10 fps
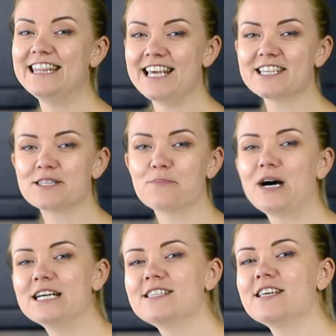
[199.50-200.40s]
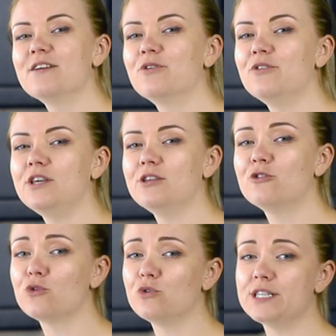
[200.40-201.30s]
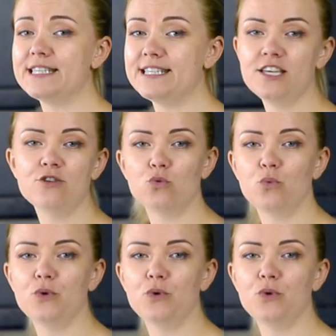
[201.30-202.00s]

Next, pass everything through a sieve